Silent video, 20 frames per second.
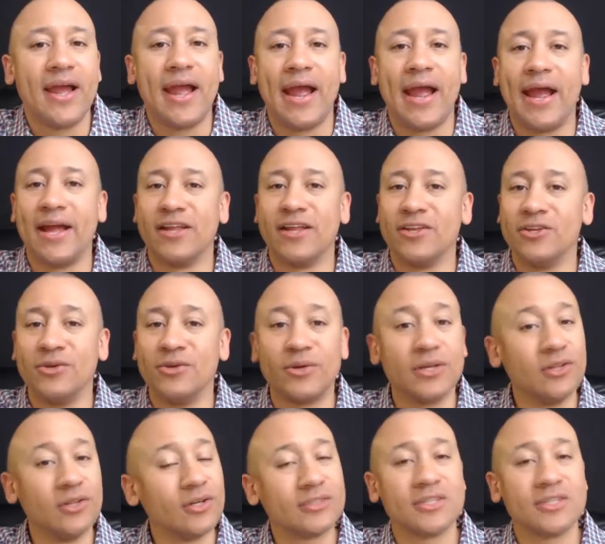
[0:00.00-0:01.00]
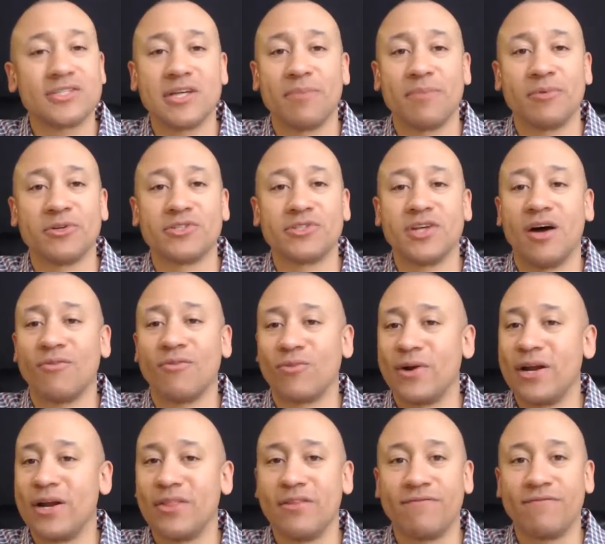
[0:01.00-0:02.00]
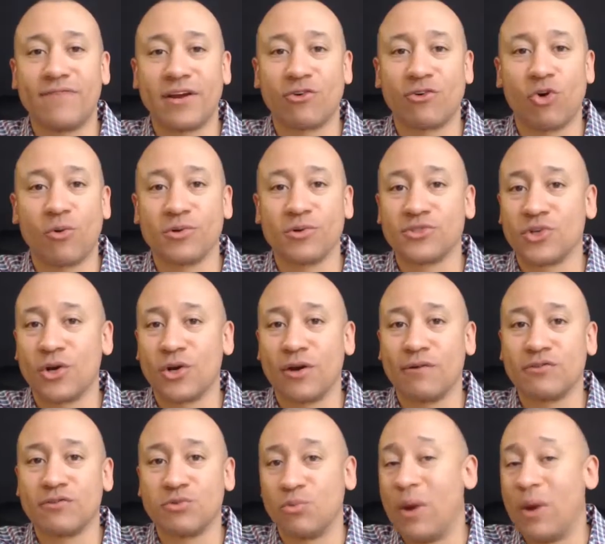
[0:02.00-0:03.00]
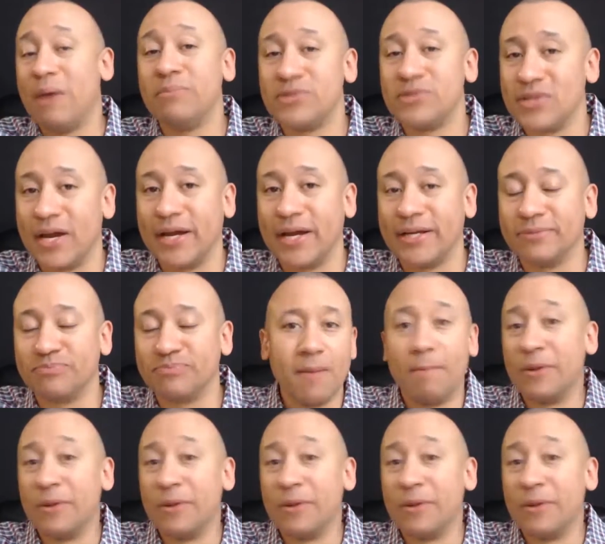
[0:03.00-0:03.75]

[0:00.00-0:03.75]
And you can look this up yourself right on the Federal Reserve's website,